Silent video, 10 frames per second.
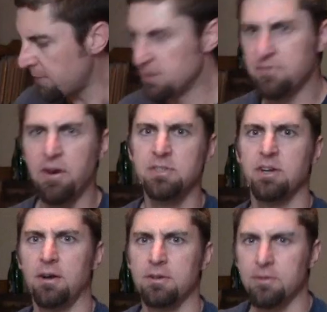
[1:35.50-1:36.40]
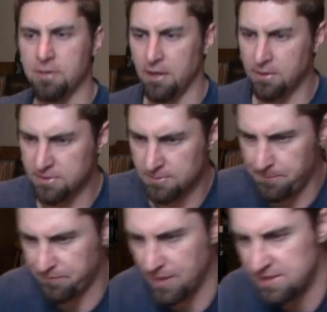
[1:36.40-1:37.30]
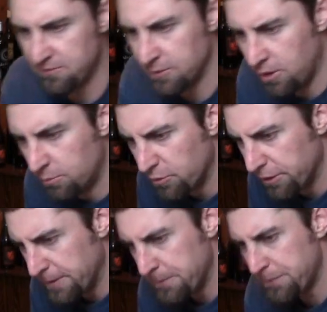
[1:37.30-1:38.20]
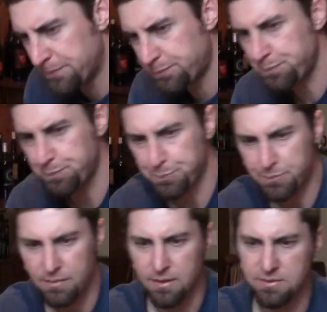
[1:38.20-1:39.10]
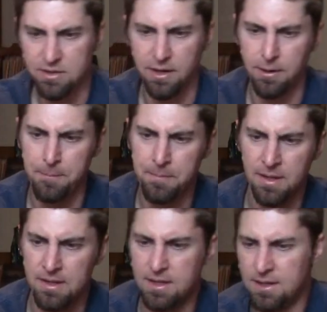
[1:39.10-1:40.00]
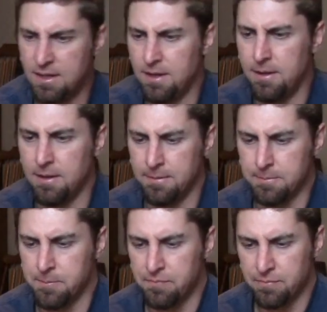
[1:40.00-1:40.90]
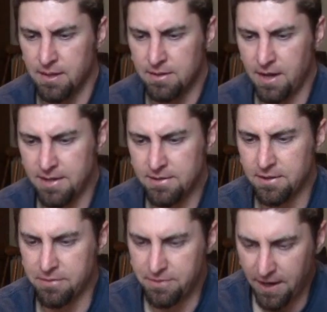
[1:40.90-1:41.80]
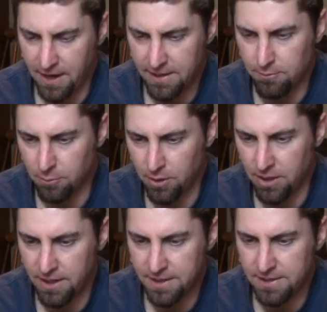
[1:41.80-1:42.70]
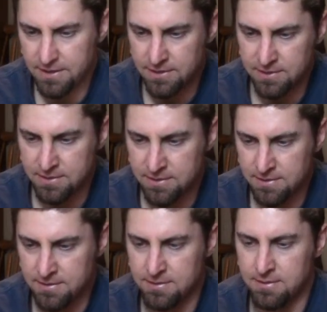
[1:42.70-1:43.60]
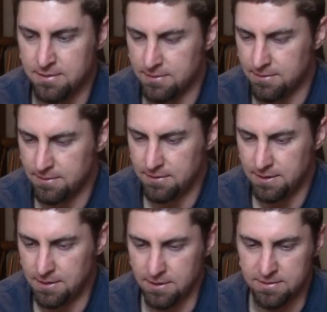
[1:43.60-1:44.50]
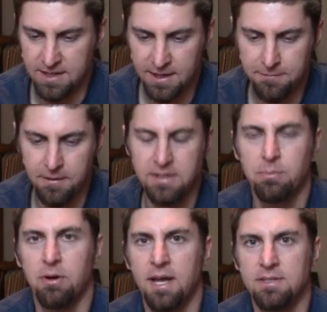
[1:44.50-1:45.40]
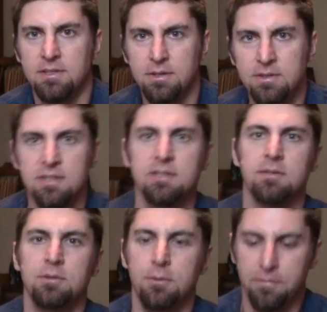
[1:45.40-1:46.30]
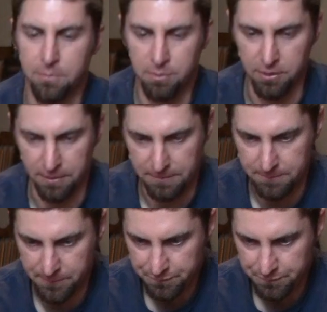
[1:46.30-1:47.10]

But as far as the article goes, it's for home brewing. So kind of the thought was, you know, take a French press and use it as a tool for brewing,